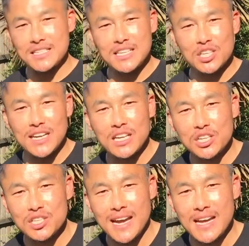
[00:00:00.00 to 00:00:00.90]
into
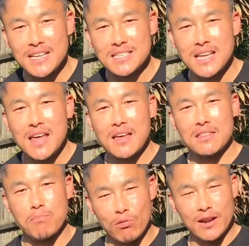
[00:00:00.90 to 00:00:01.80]
English as the
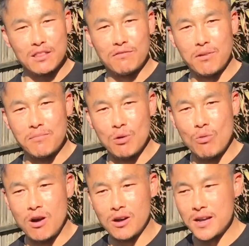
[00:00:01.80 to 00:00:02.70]
breath from the
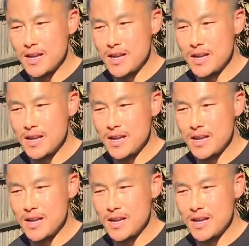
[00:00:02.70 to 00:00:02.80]
wok.